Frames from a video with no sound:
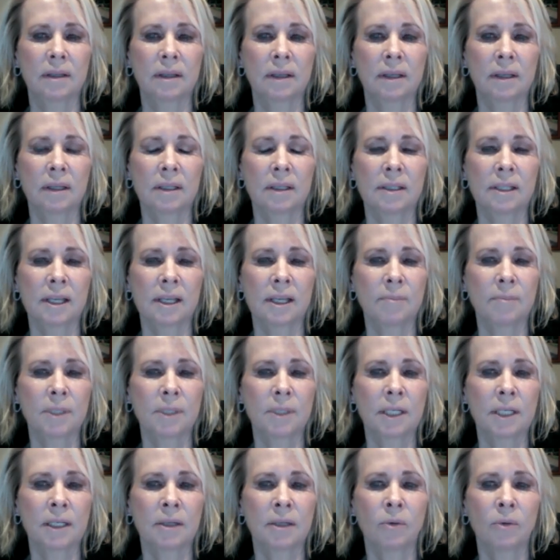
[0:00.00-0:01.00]

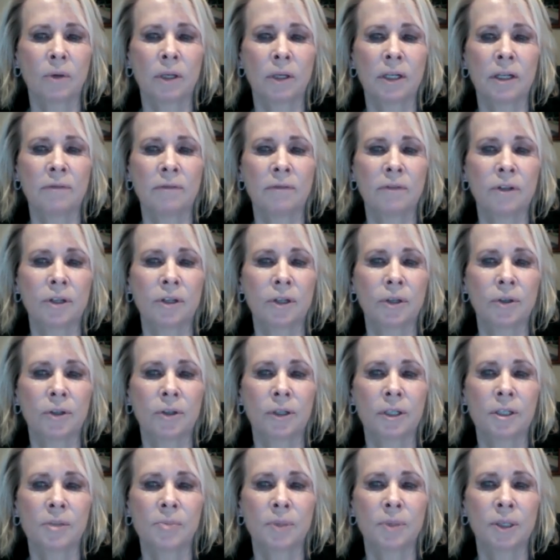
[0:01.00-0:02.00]
Accepting whatever your
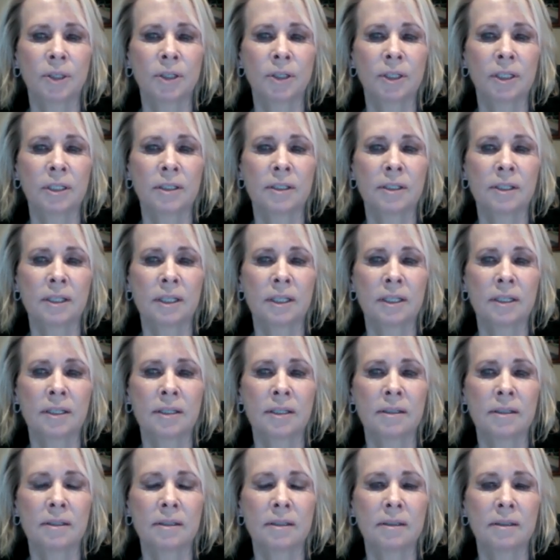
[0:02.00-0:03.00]
experience
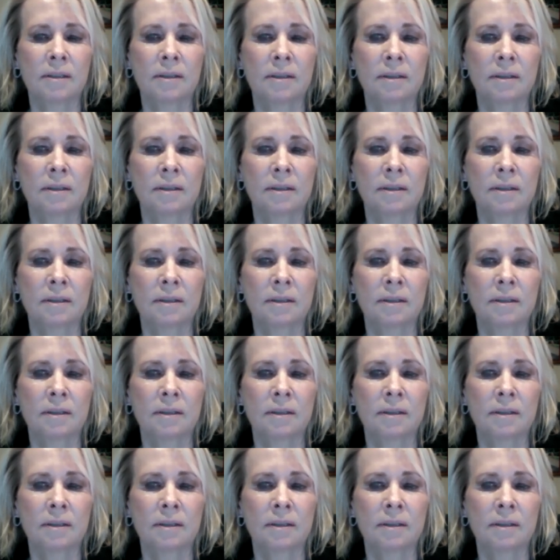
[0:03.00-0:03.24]
is